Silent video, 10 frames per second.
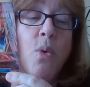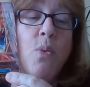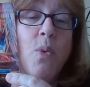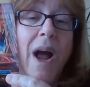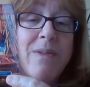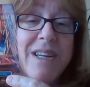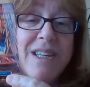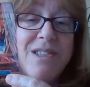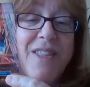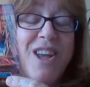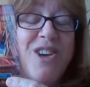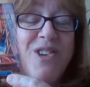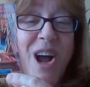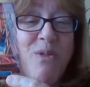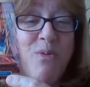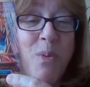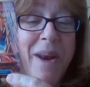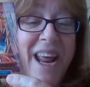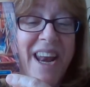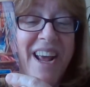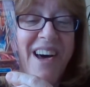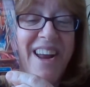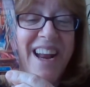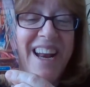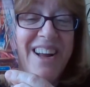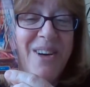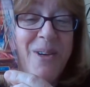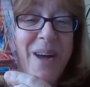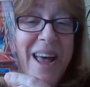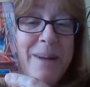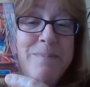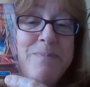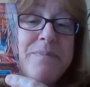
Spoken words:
around it so that you're not ruminating on it. Okay.